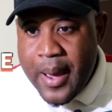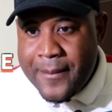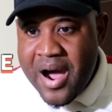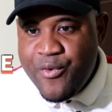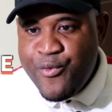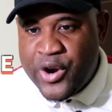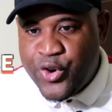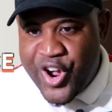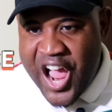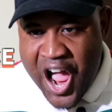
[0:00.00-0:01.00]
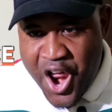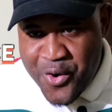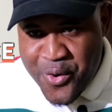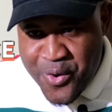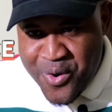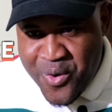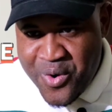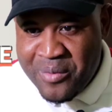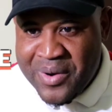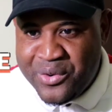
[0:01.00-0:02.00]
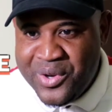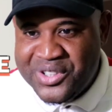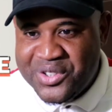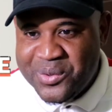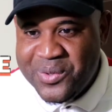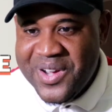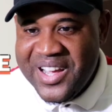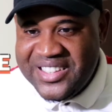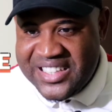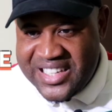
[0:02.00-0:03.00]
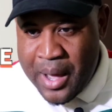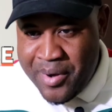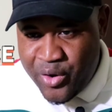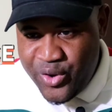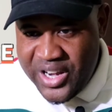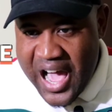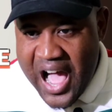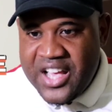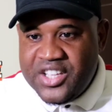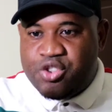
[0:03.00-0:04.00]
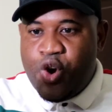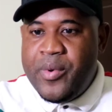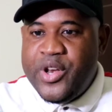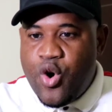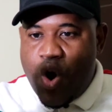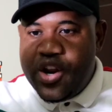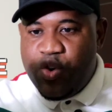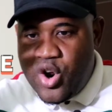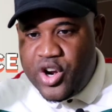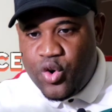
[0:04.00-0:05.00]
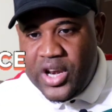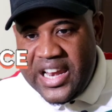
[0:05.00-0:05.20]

Emma Raducanu, number 22, Jessica Pegula, so many on and on and on.